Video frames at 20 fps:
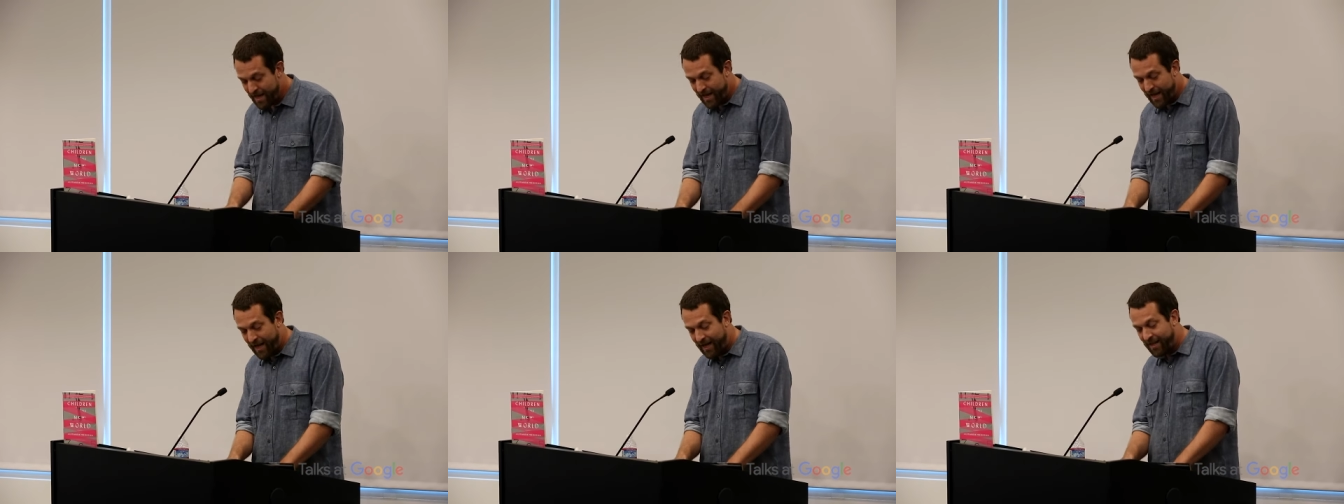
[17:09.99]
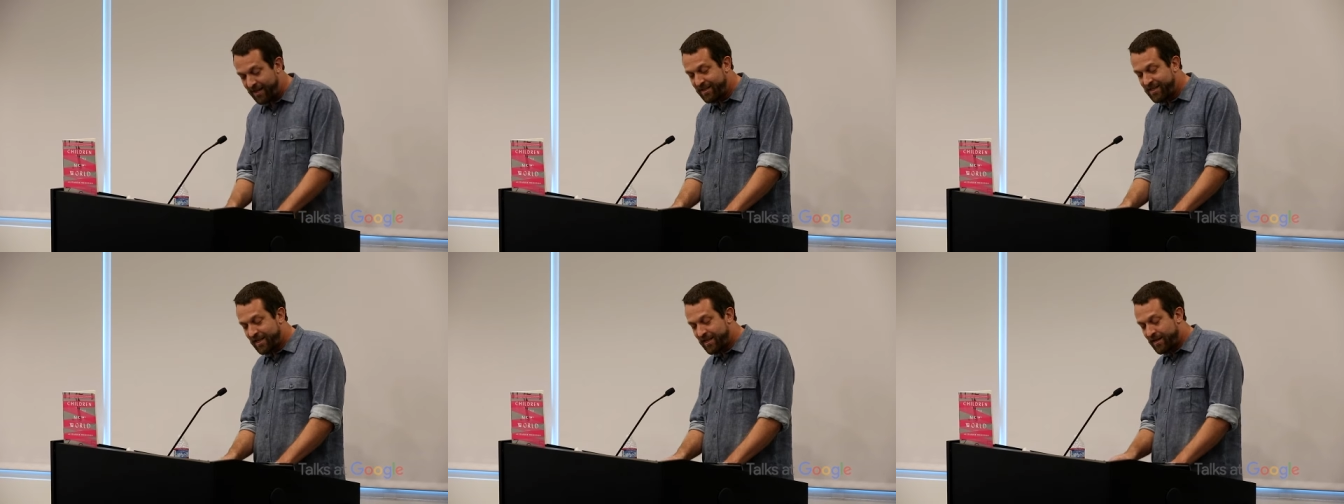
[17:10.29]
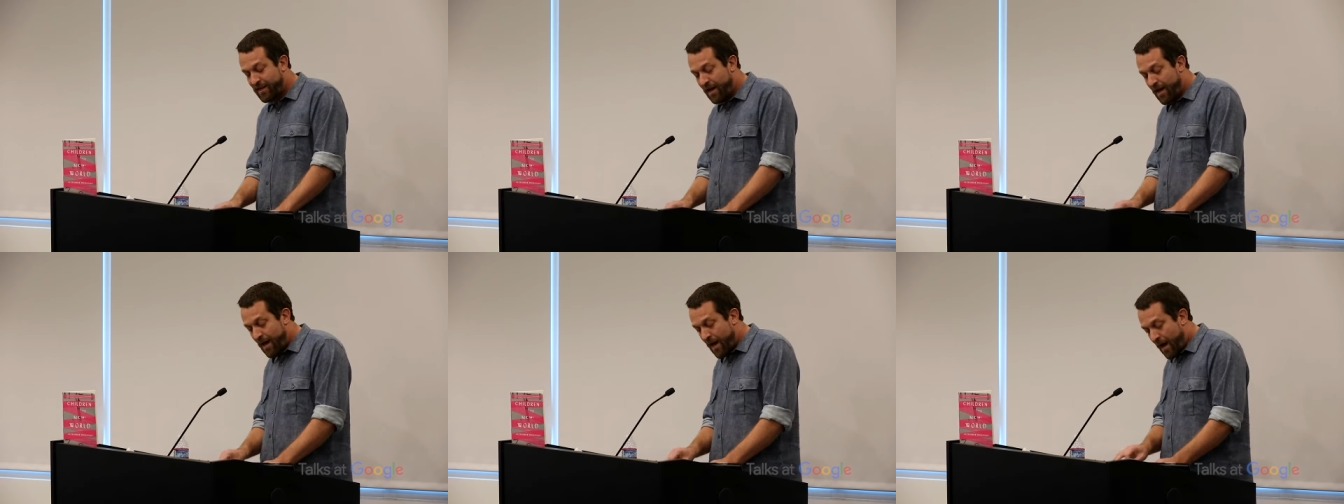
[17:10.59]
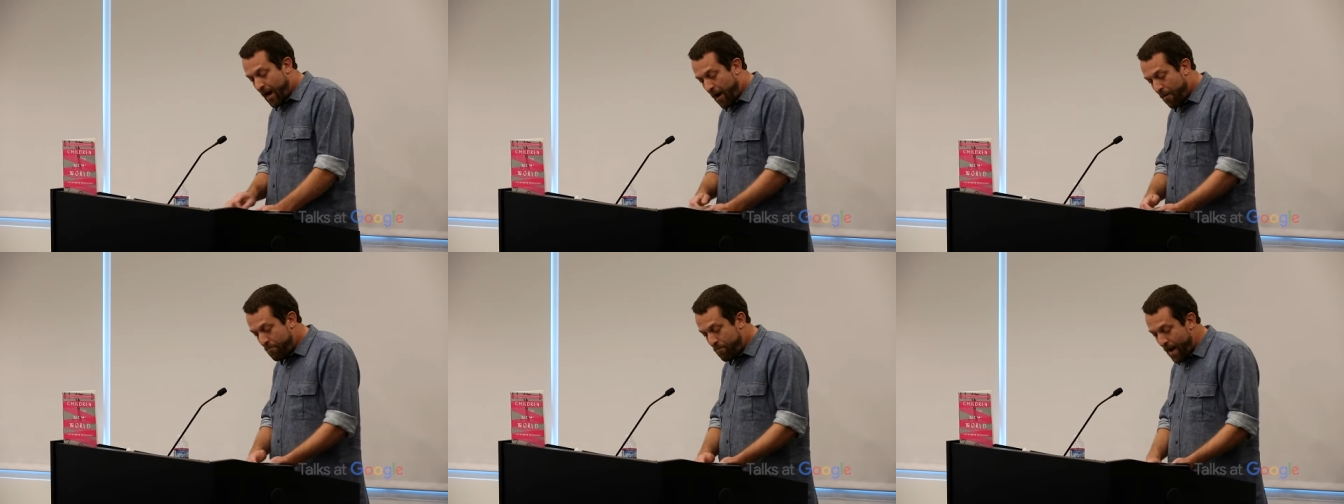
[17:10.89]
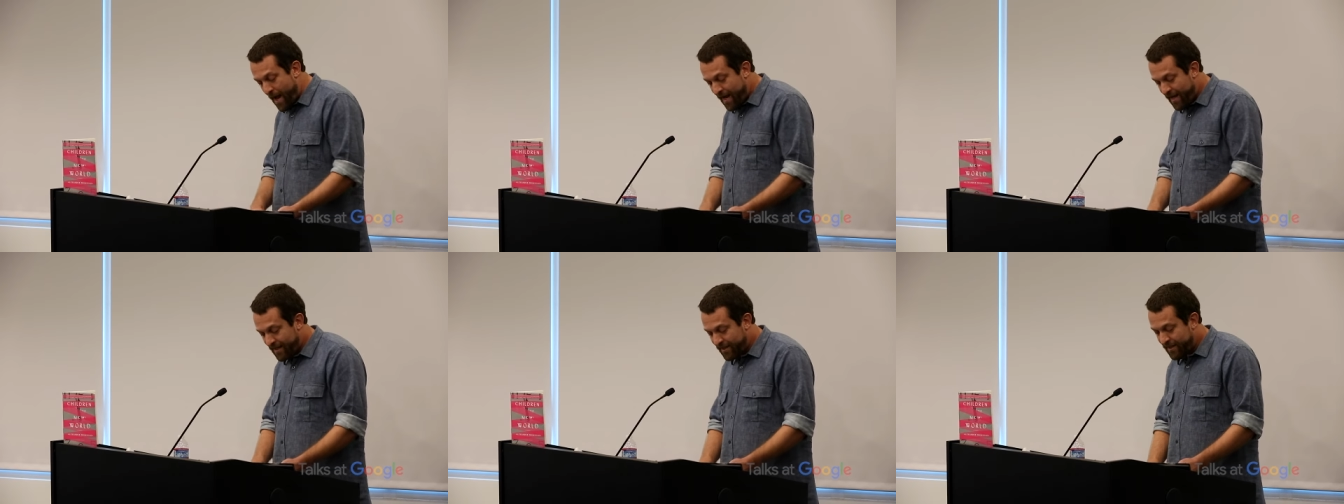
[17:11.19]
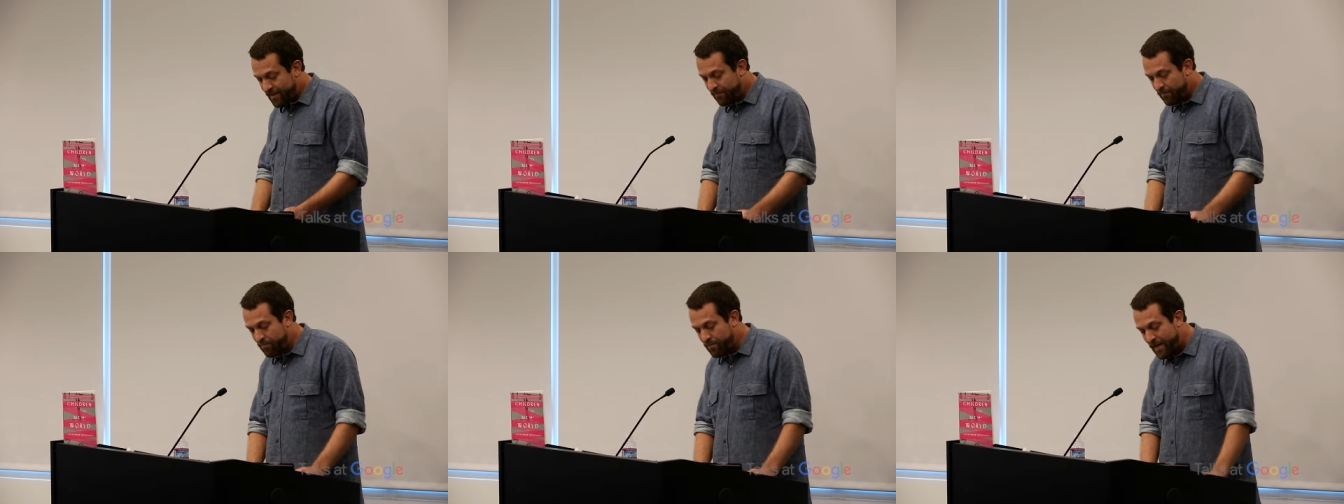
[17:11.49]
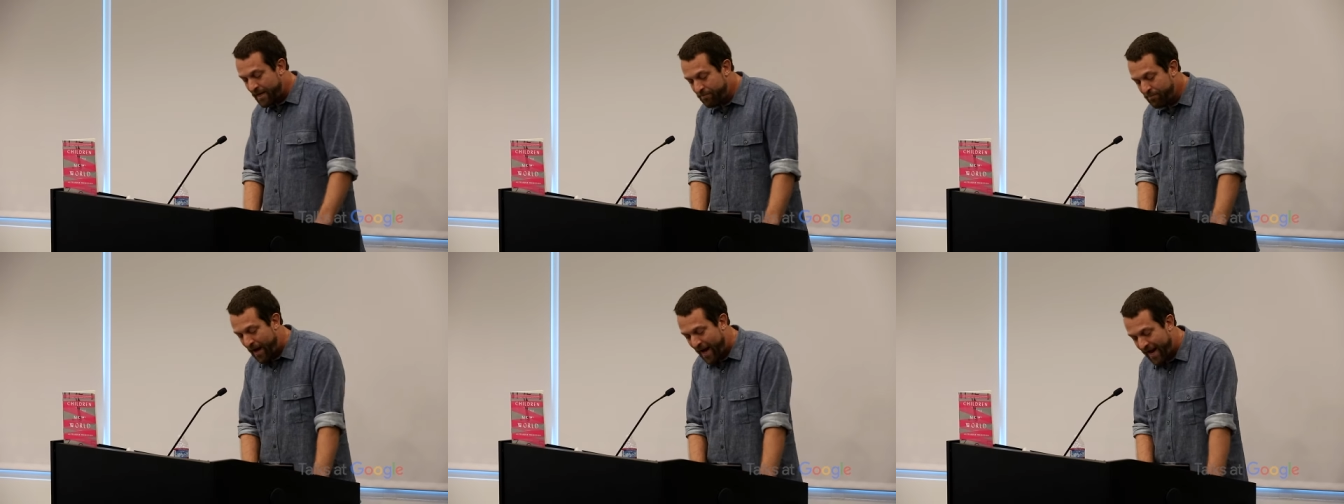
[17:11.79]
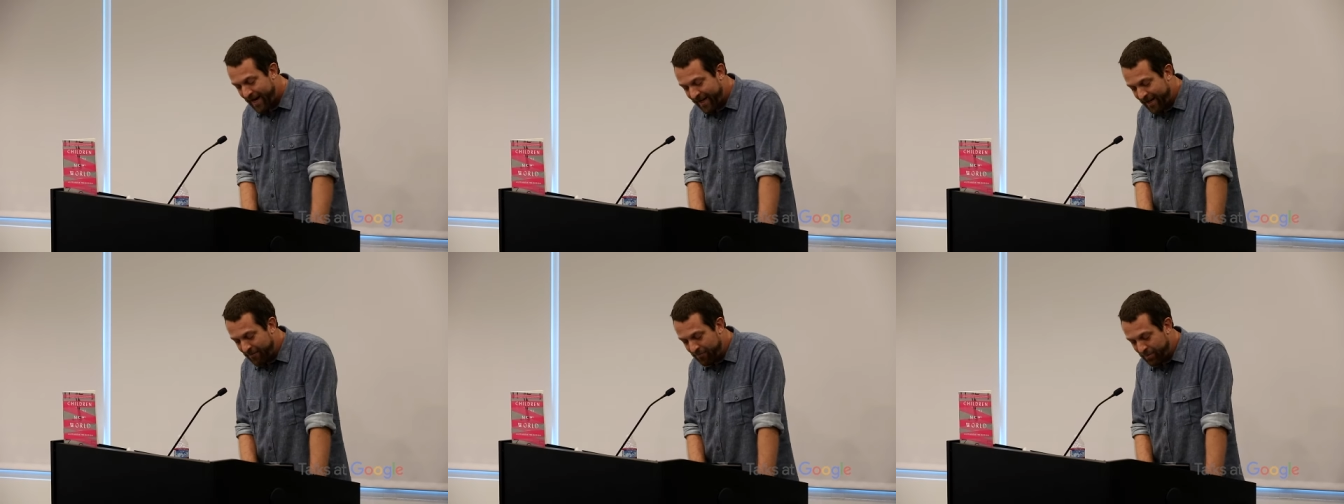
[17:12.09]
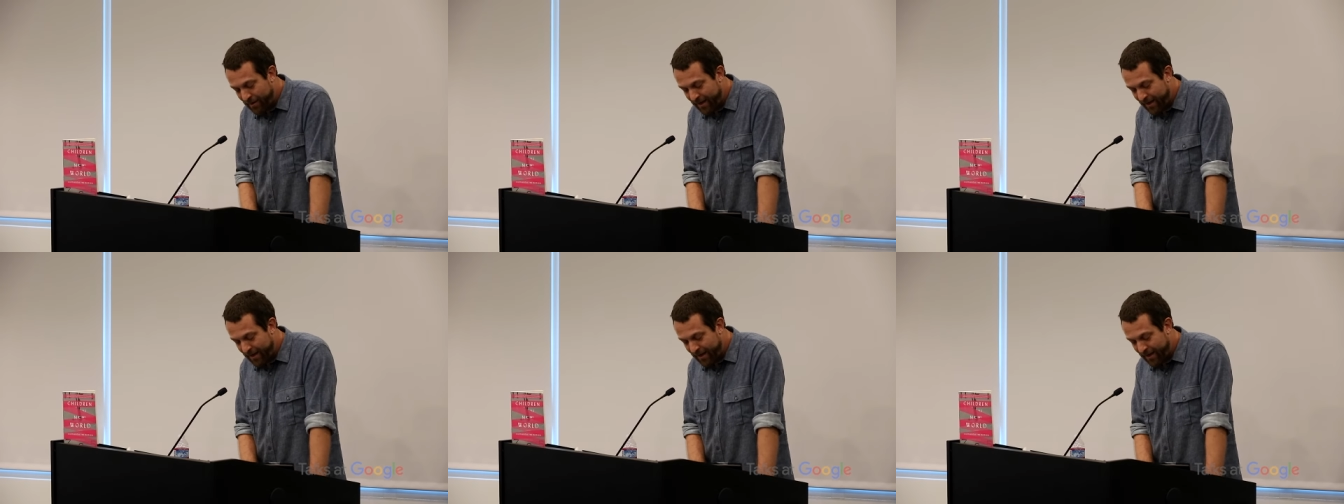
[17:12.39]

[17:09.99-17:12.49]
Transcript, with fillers: held in abandoned meatpacking